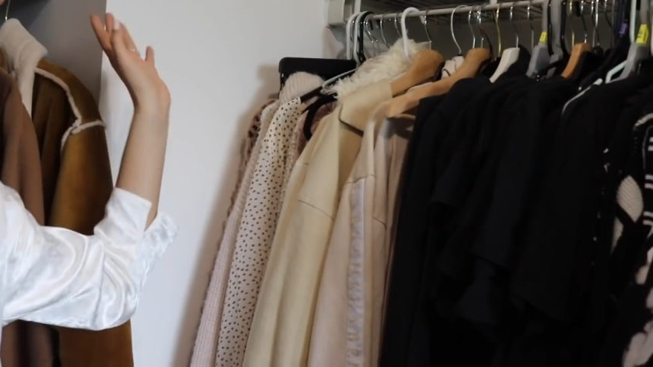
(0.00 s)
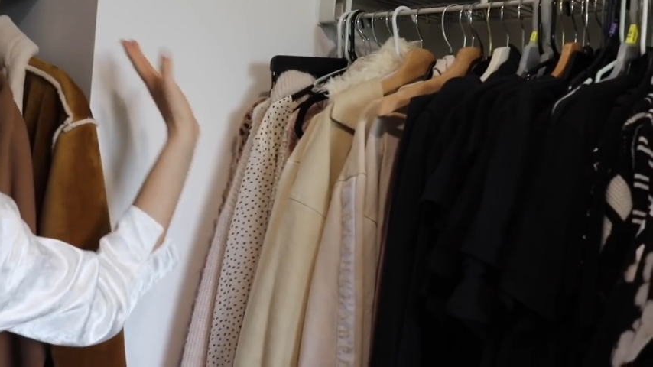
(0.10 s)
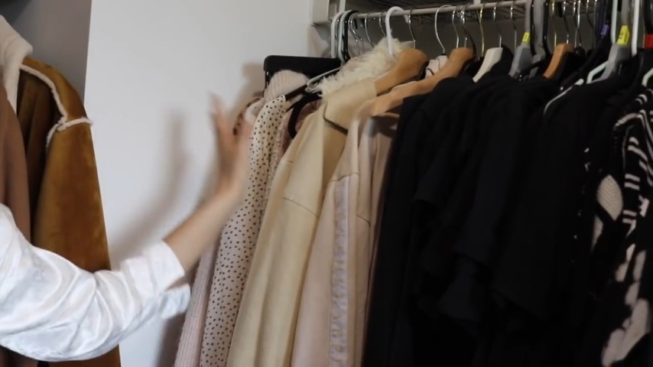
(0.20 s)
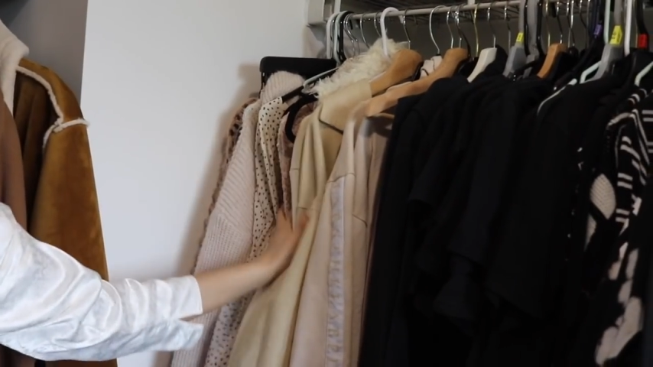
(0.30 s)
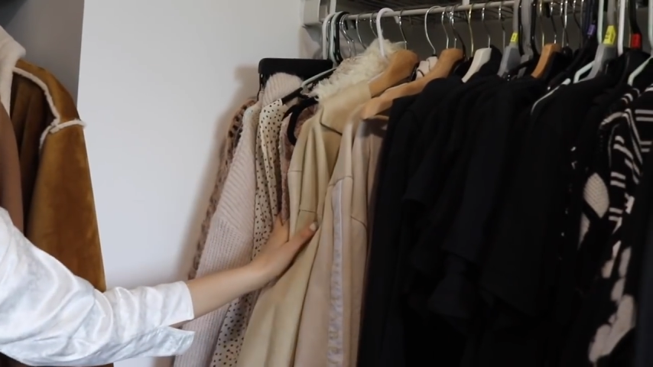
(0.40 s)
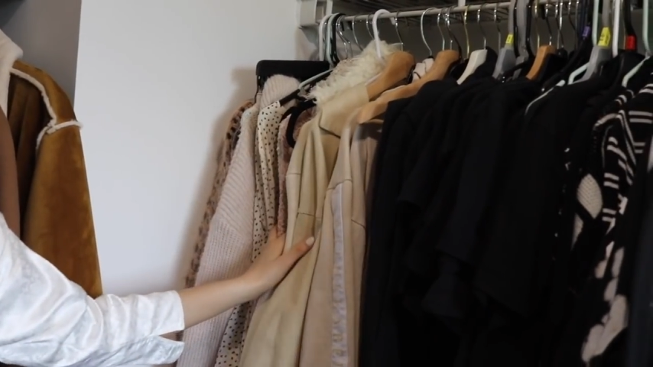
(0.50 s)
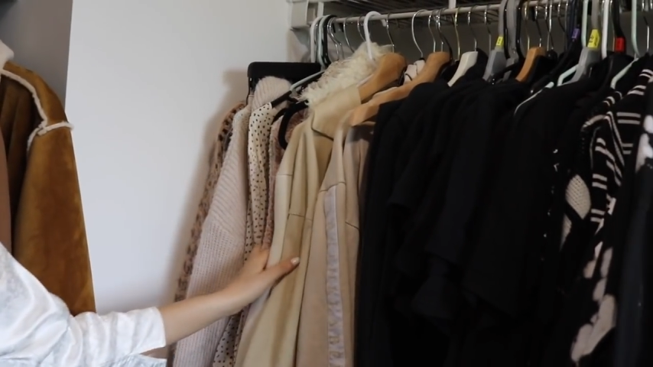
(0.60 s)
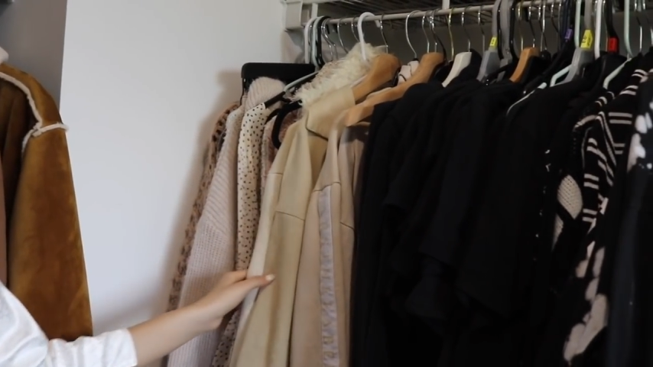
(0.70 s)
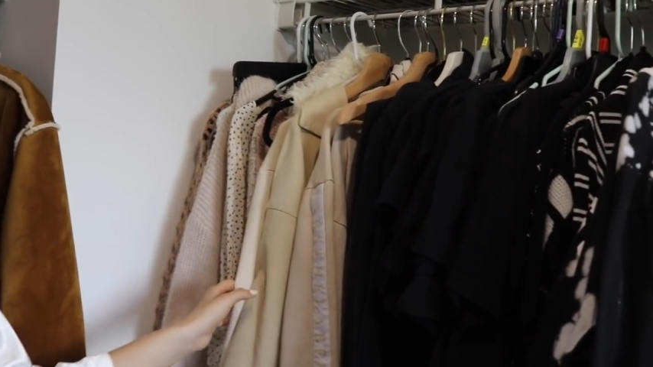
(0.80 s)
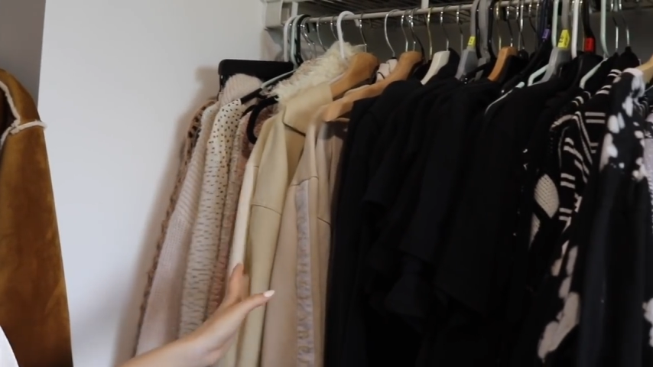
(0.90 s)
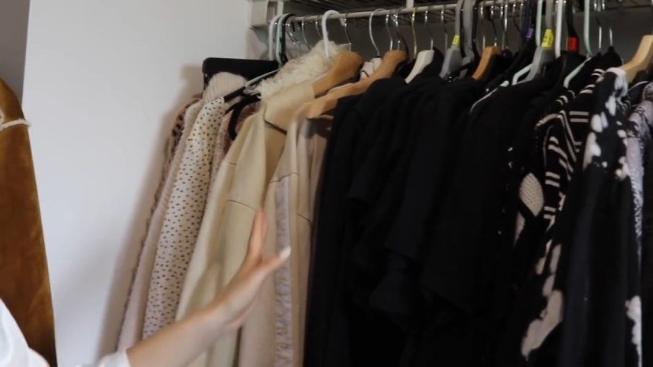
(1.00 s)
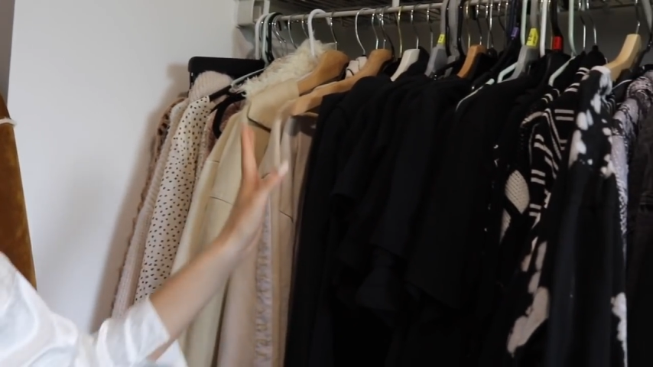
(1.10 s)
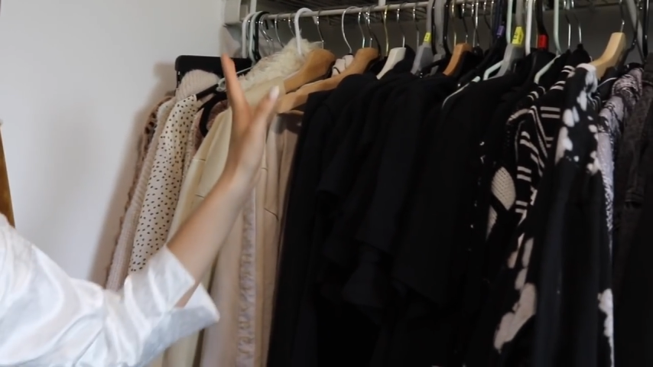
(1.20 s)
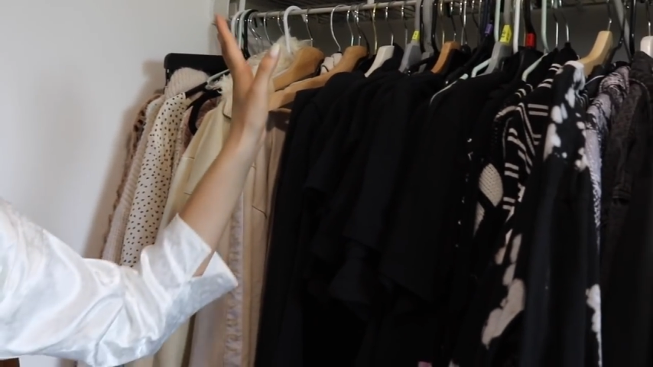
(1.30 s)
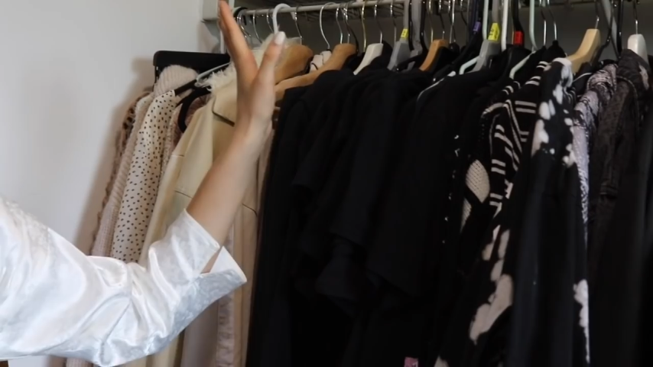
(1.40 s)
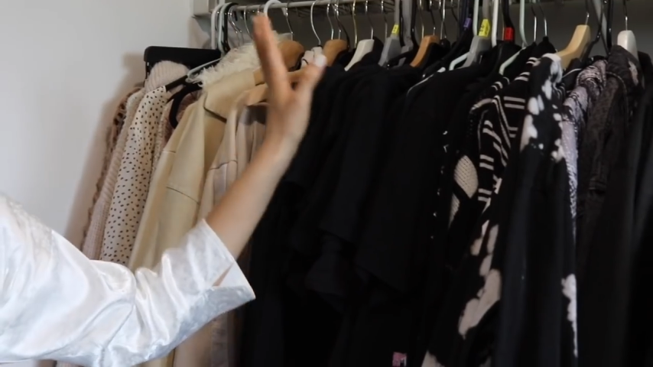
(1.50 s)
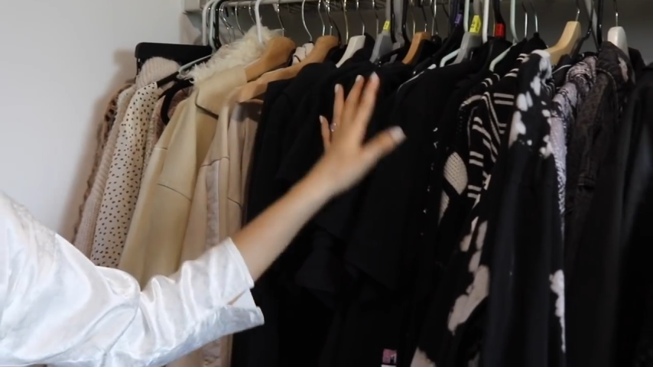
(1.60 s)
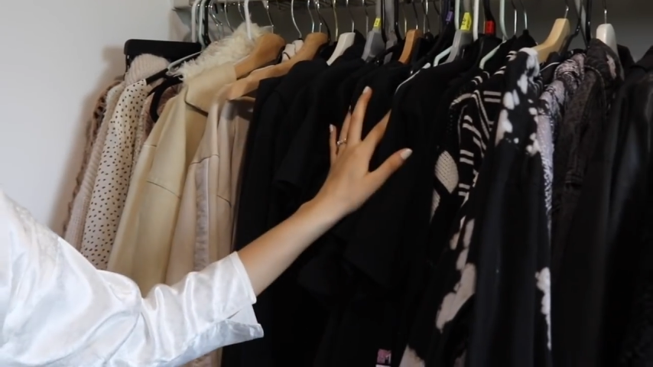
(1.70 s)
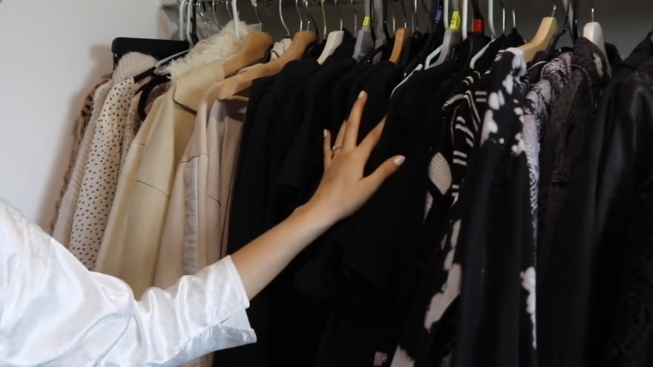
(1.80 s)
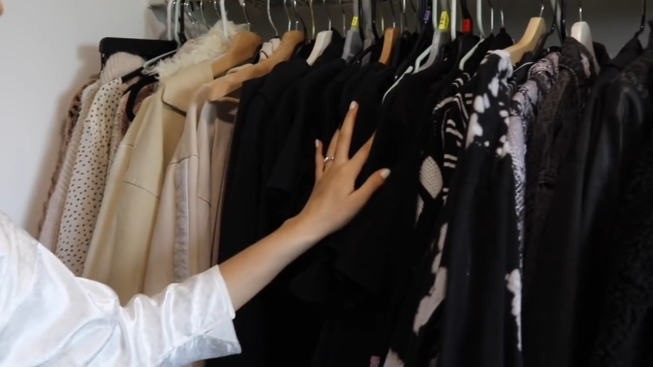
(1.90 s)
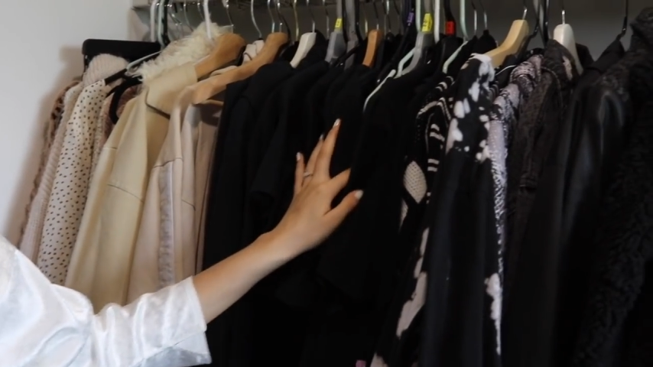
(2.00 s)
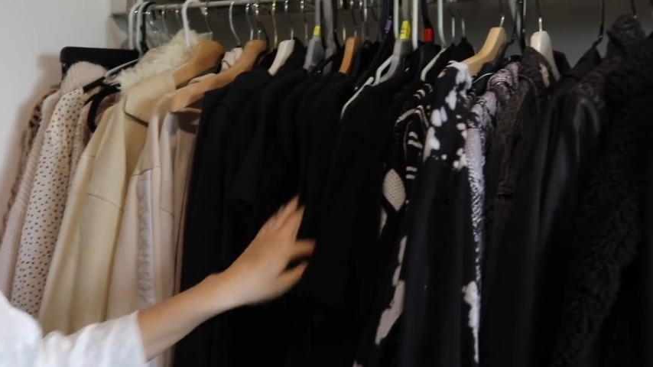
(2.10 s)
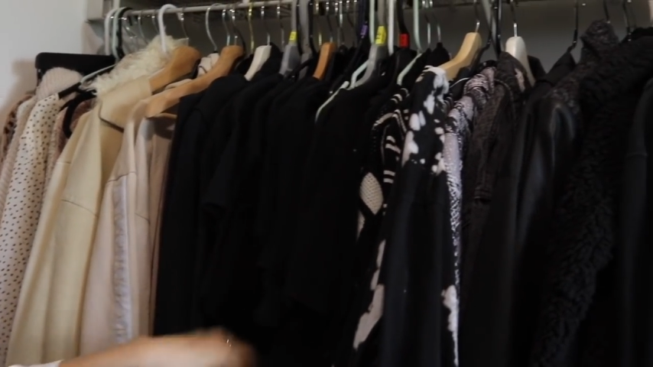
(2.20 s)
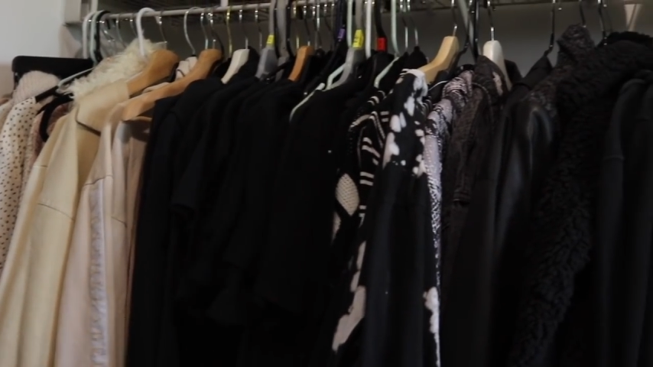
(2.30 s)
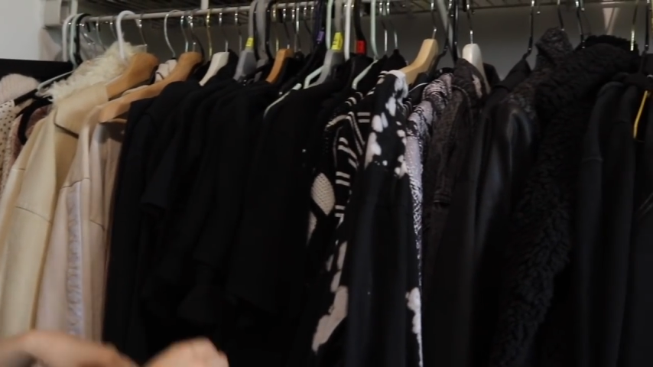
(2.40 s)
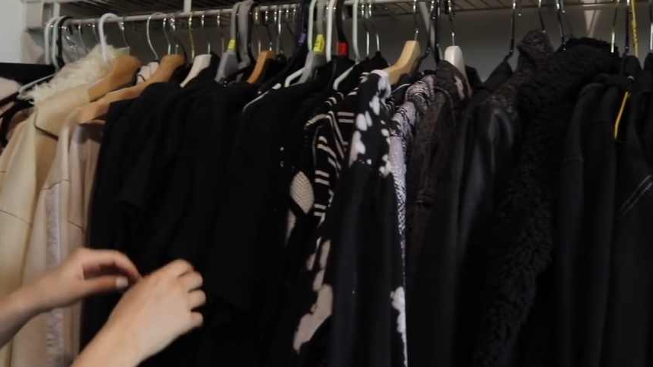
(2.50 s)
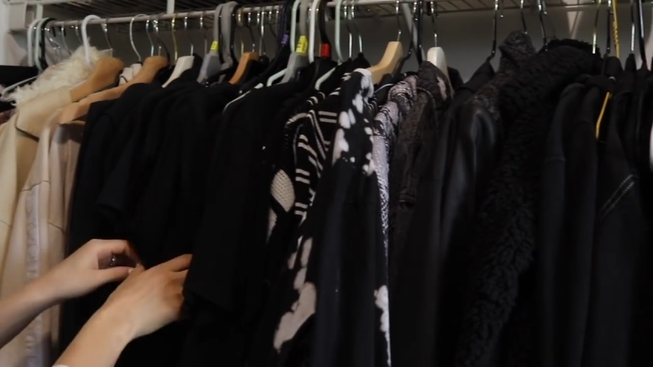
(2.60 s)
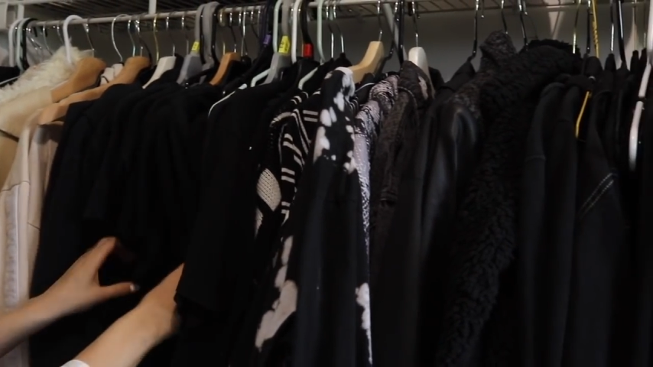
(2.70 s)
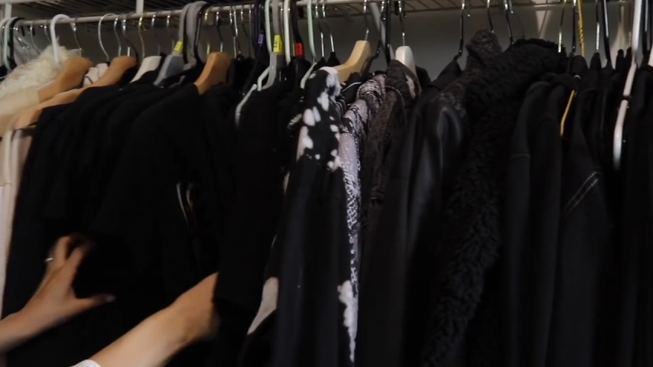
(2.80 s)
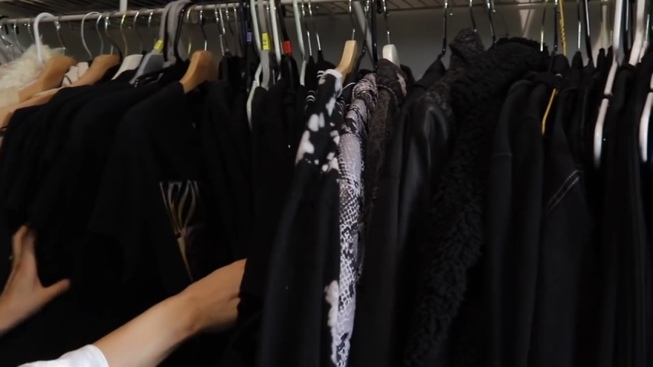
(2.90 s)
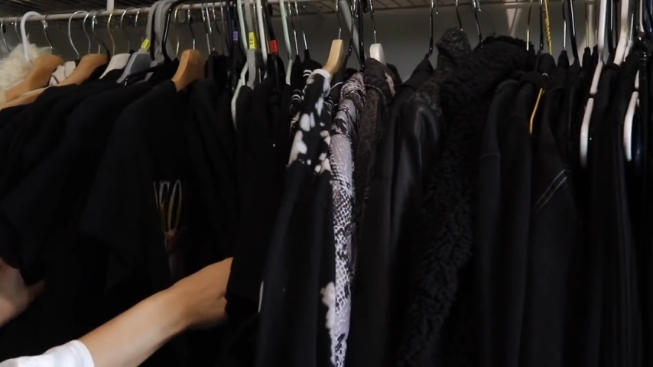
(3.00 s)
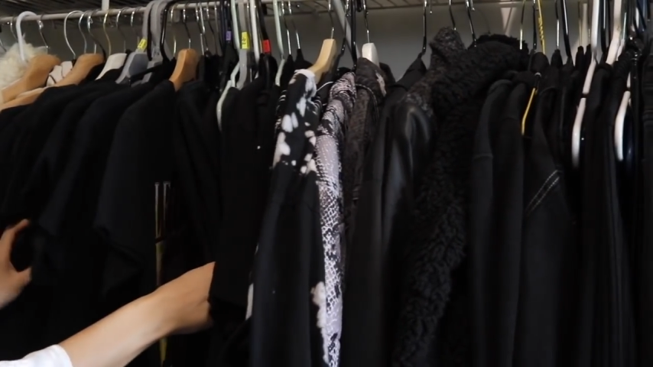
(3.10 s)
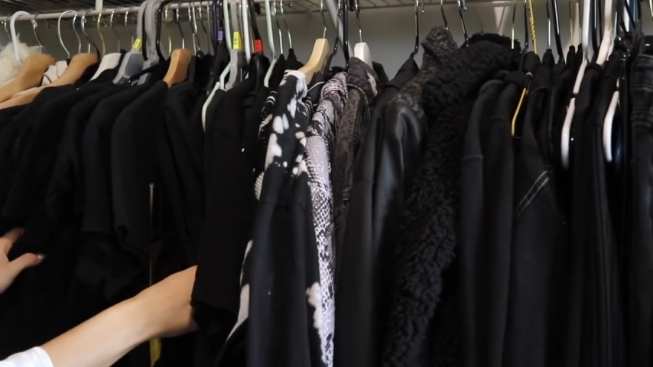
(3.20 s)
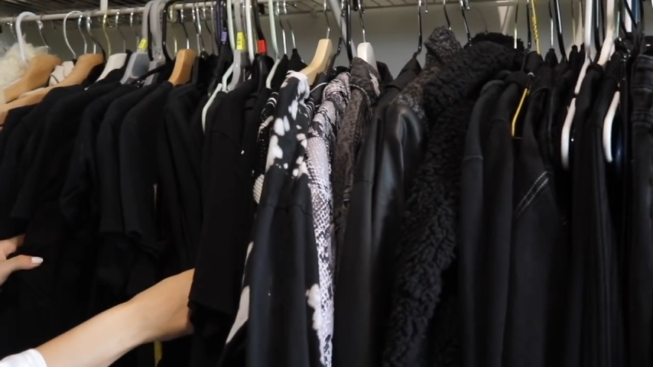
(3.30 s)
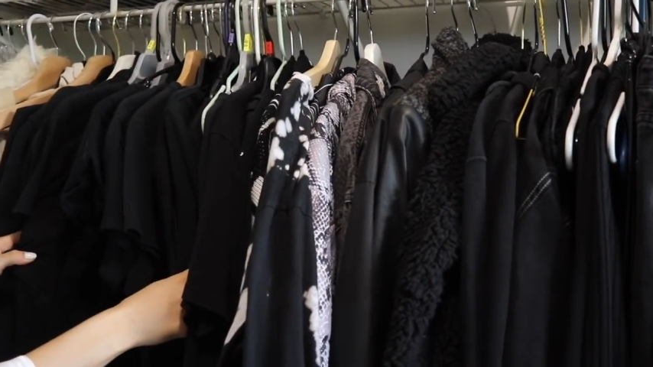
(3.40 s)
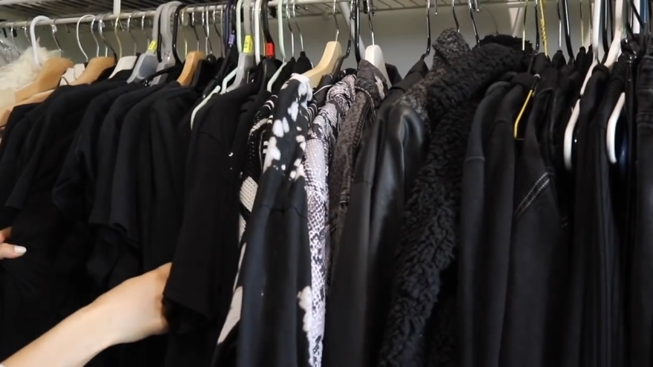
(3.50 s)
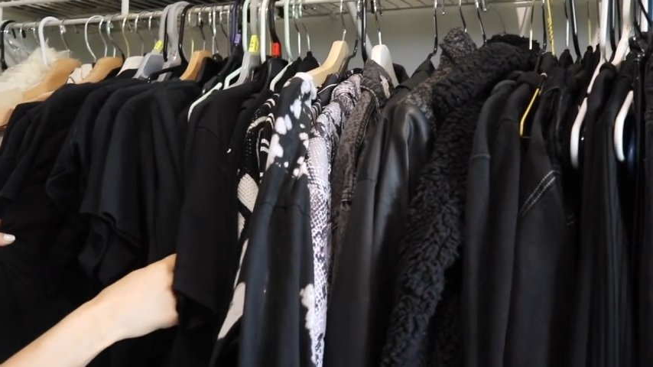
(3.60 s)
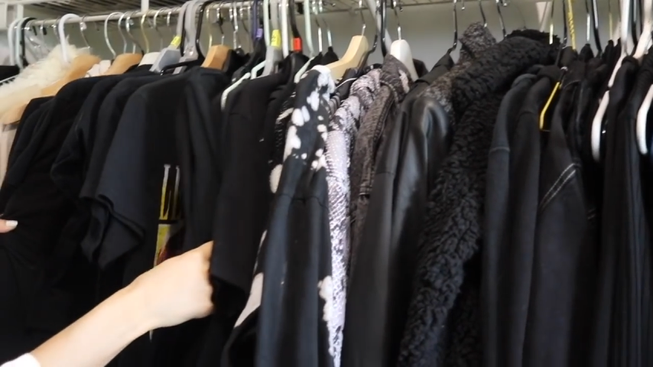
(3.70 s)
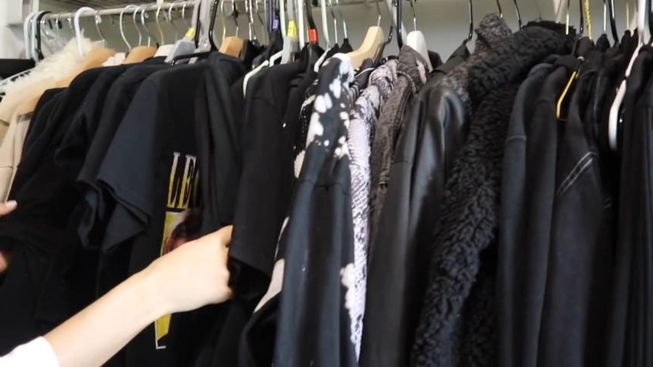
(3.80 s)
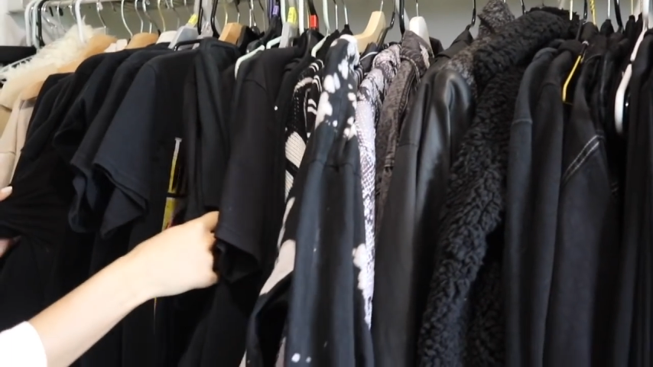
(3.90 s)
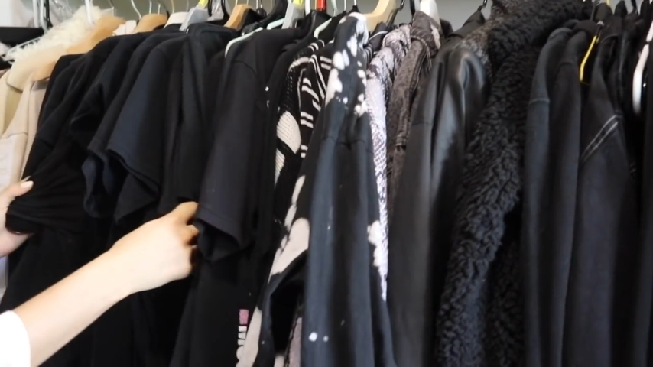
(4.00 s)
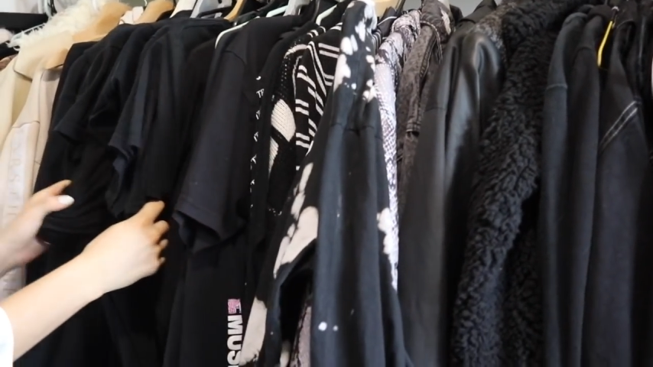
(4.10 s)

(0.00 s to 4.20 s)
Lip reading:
No face is visible, so there are no lips to read.